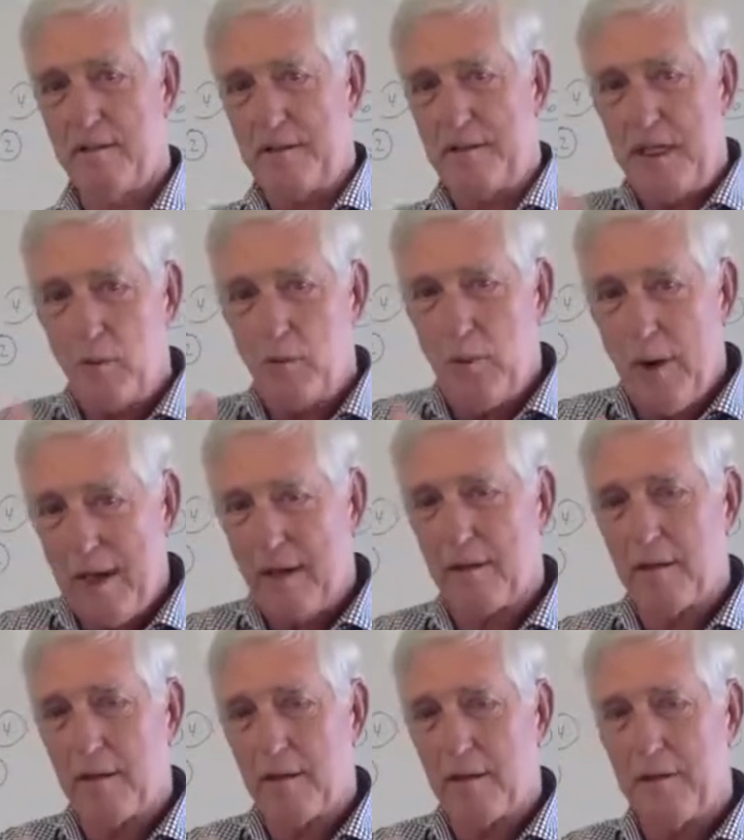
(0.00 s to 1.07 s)

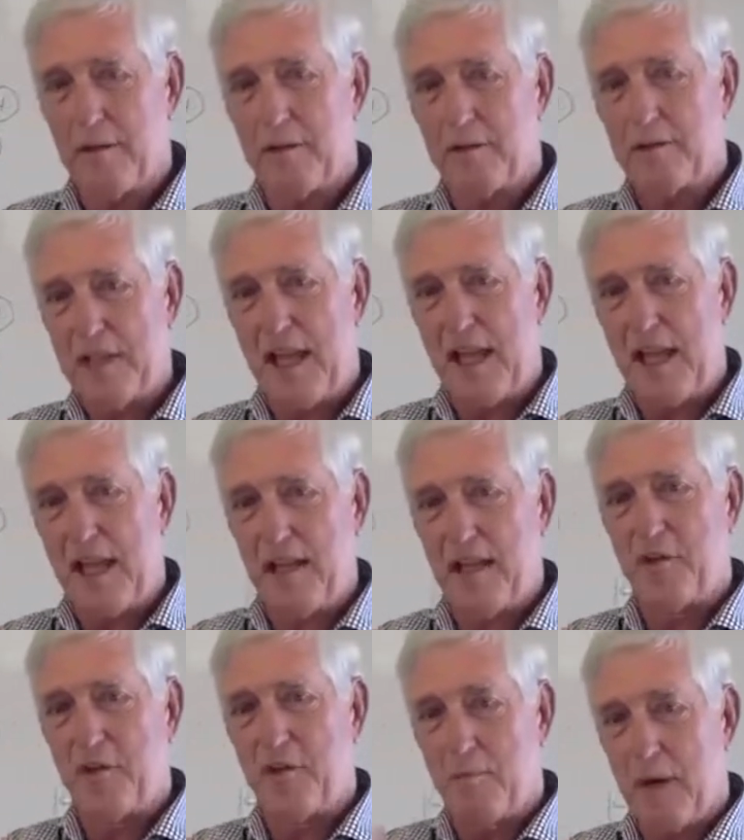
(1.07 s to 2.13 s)
theoretical
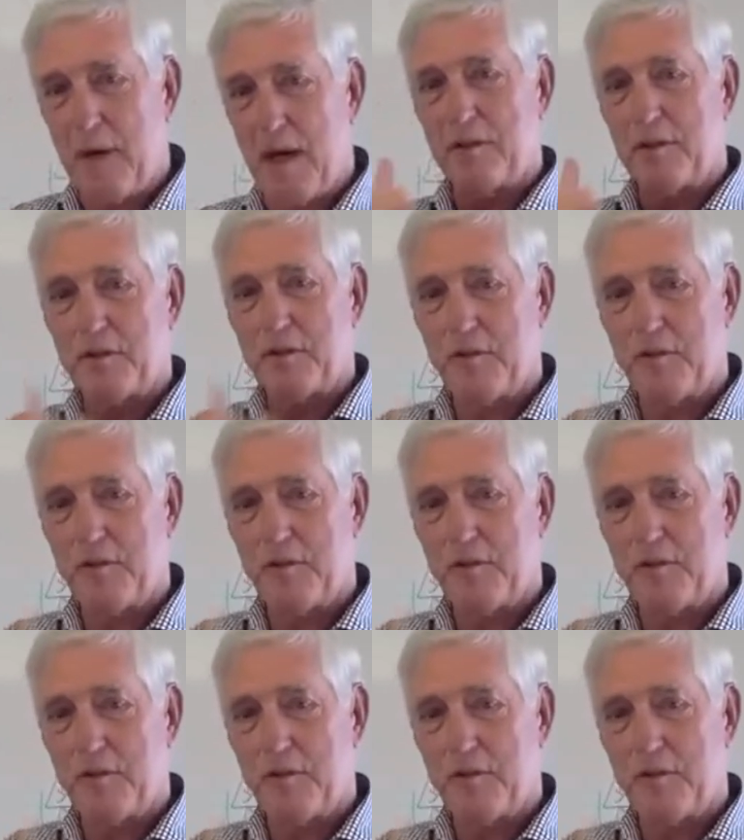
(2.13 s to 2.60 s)
understanding of your mother's